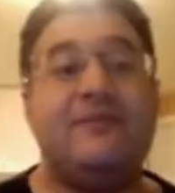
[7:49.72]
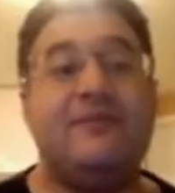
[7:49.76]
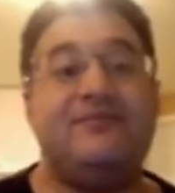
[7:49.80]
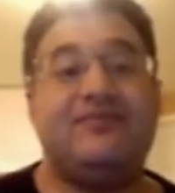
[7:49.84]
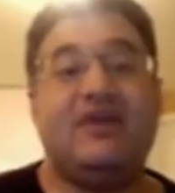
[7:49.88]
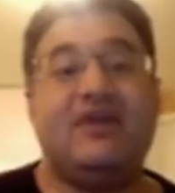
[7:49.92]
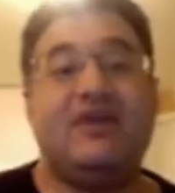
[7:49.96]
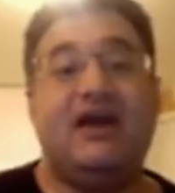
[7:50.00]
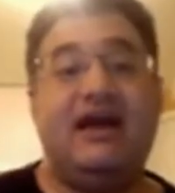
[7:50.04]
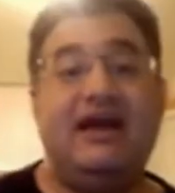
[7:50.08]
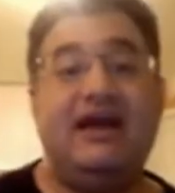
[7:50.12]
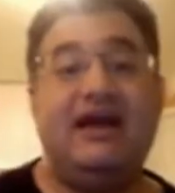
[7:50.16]

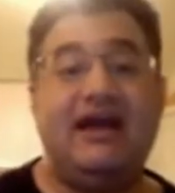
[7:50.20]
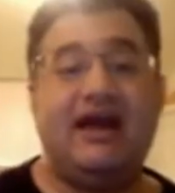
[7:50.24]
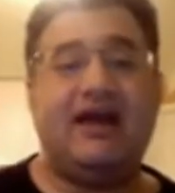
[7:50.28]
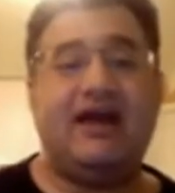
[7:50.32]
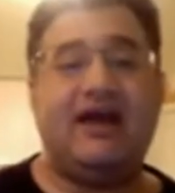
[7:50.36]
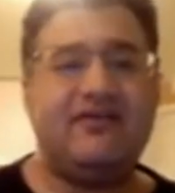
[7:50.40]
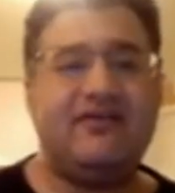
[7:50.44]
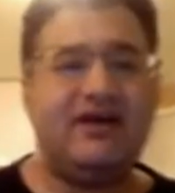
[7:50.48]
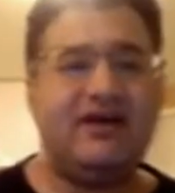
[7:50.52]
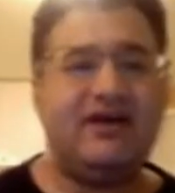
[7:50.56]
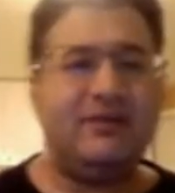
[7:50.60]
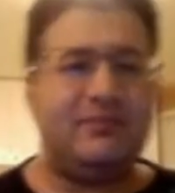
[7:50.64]
In
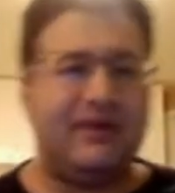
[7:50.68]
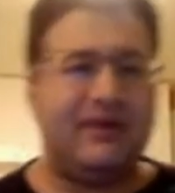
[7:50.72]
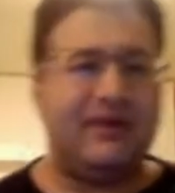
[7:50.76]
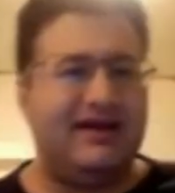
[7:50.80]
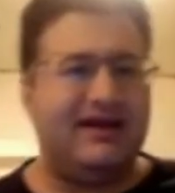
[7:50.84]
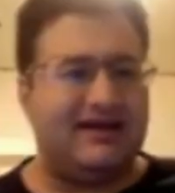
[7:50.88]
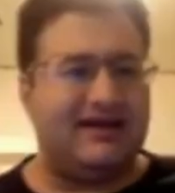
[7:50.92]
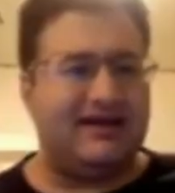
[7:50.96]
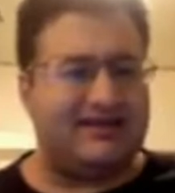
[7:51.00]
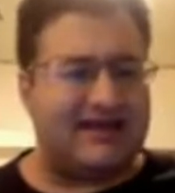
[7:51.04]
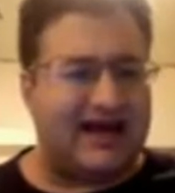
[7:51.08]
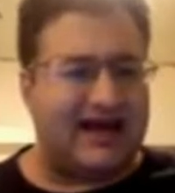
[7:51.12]
every
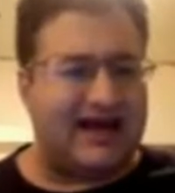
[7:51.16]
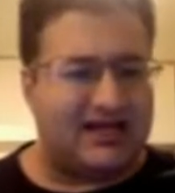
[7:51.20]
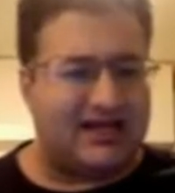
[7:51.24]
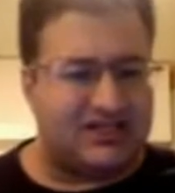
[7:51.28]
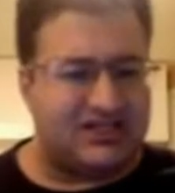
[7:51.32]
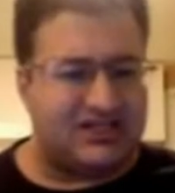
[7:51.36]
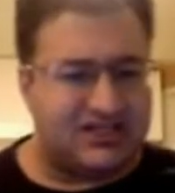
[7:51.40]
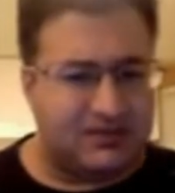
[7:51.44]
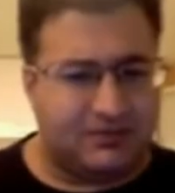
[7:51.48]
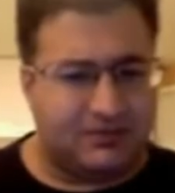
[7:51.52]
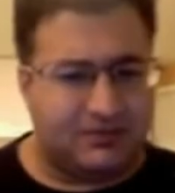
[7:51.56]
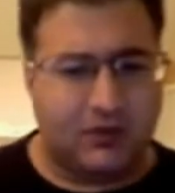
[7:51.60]
pink tax
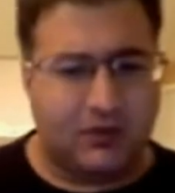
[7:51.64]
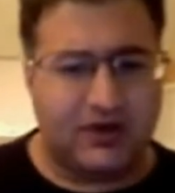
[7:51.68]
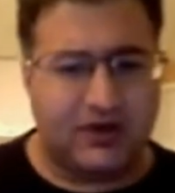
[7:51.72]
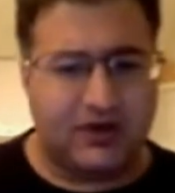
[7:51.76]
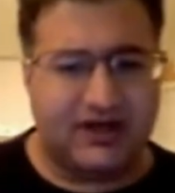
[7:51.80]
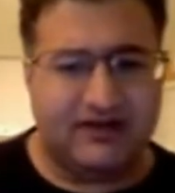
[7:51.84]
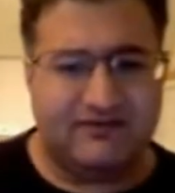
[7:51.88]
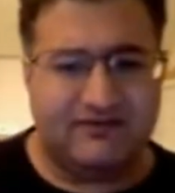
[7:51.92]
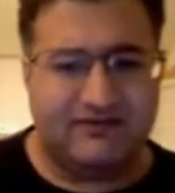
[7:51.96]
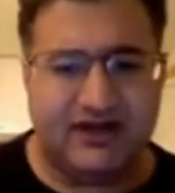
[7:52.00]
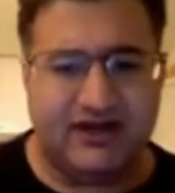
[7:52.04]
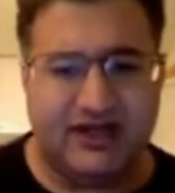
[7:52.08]

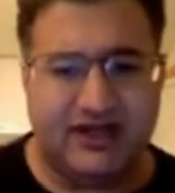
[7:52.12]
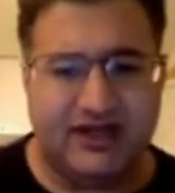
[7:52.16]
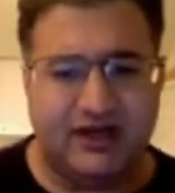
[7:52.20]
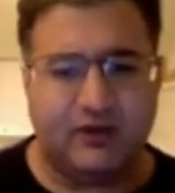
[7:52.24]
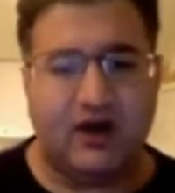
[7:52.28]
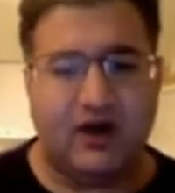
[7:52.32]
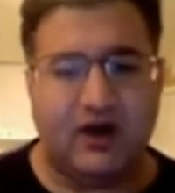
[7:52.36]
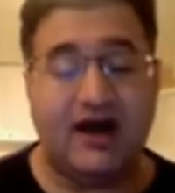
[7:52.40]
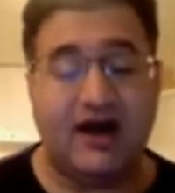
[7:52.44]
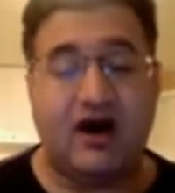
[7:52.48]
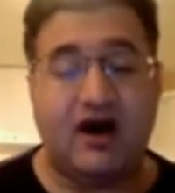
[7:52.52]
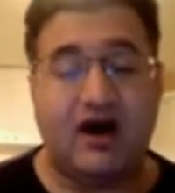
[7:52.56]
supporting video,
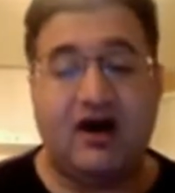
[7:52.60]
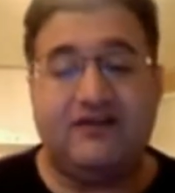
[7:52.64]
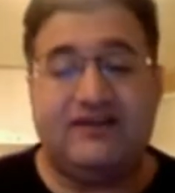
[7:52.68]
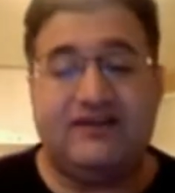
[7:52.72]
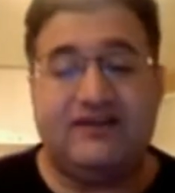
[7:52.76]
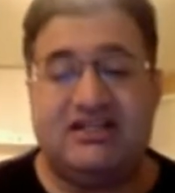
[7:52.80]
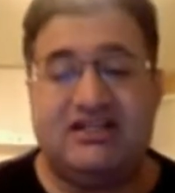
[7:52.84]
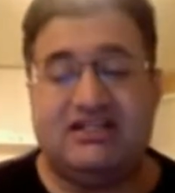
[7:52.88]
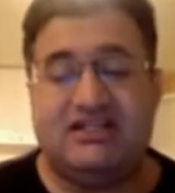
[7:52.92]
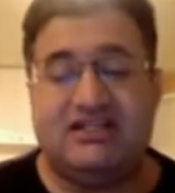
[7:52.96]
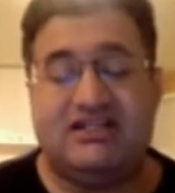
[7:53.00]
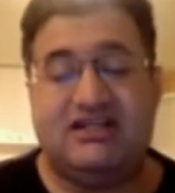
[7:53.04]
I
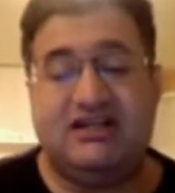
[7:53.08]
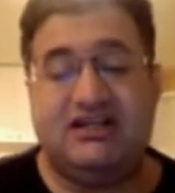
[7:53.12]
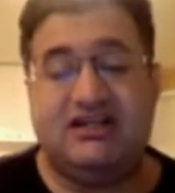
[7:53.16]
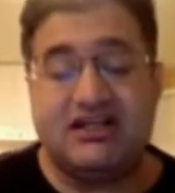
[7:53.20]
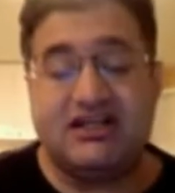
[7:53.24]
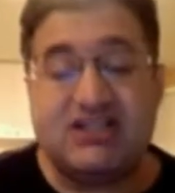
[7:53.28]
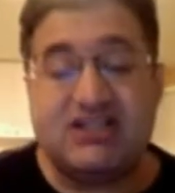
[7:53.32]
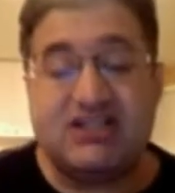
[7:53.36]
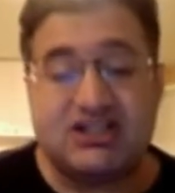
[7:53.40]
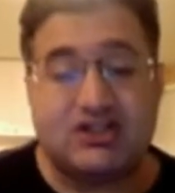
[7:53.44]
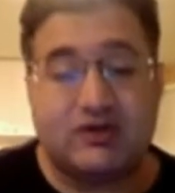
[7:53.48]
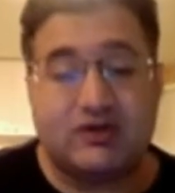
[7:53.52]
often see
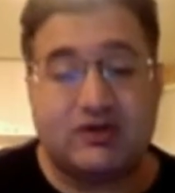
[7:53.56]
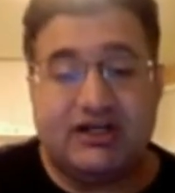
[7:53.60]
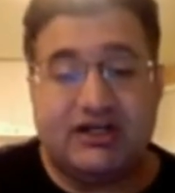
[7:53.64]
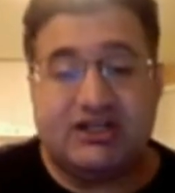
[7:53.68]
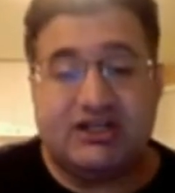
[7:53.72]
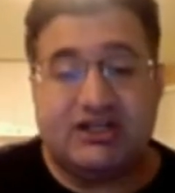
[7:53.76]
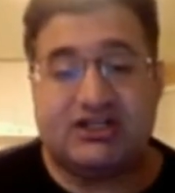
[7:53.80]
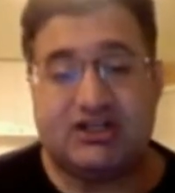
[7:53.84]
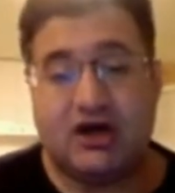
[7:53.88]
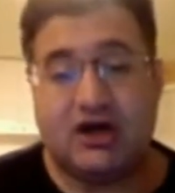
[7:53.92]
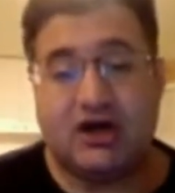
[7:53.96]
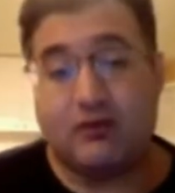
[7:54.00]
this
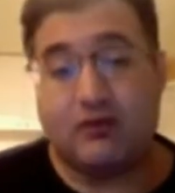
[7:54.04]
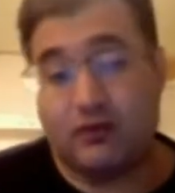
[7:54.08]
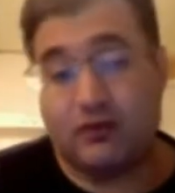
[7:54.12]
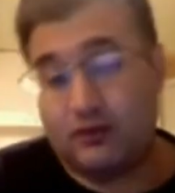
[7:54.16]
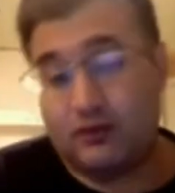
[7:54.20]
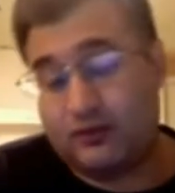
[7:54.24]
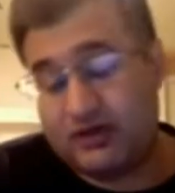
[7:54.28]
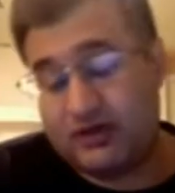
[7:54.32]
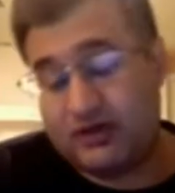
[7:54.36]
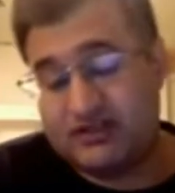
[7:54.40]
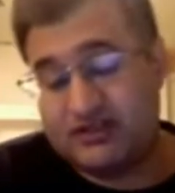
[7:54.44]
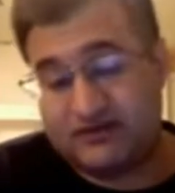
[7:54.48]
screenshot or
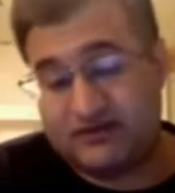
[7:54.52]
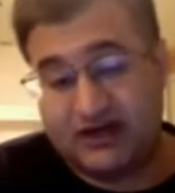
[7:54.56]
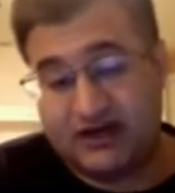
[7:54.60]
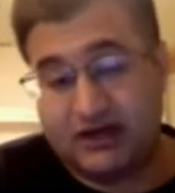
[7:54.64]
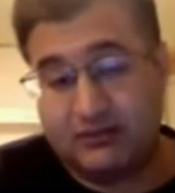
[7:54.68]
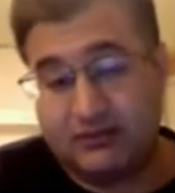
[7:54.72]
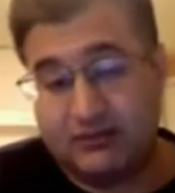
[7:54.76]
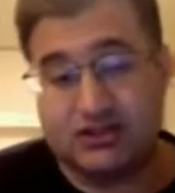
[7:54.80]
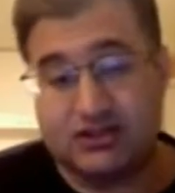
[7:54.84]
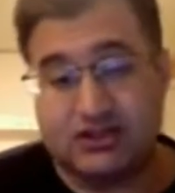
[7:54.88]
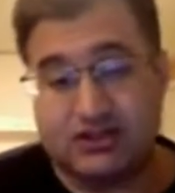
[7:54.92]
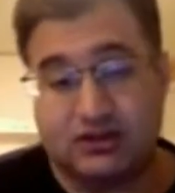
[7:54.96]
ones very
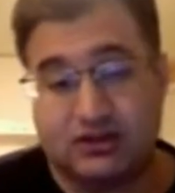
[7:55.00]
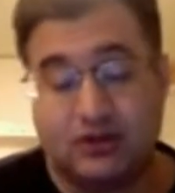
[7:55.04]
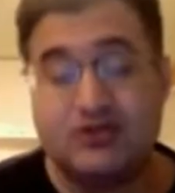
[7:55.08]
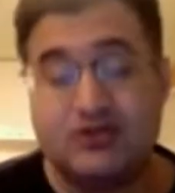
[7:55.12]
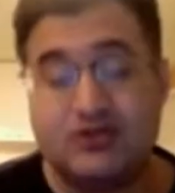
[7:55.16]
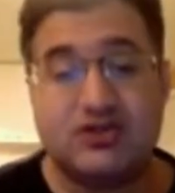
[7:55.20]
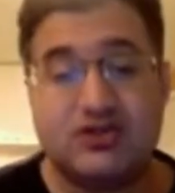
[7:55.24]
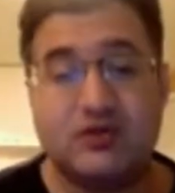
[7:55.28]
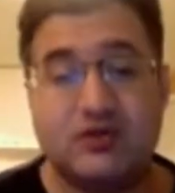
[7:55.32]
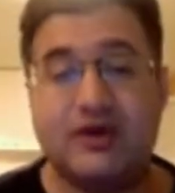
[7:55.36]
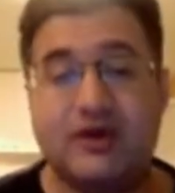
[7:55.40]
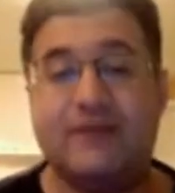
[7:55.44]
much close
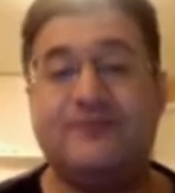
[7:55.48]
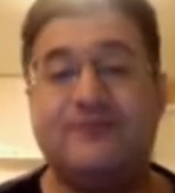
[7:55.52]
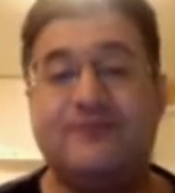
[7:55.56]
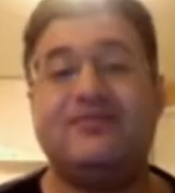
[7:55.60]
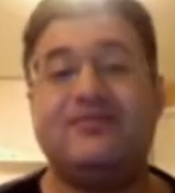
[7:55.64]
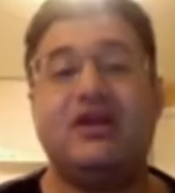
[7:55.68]
to it,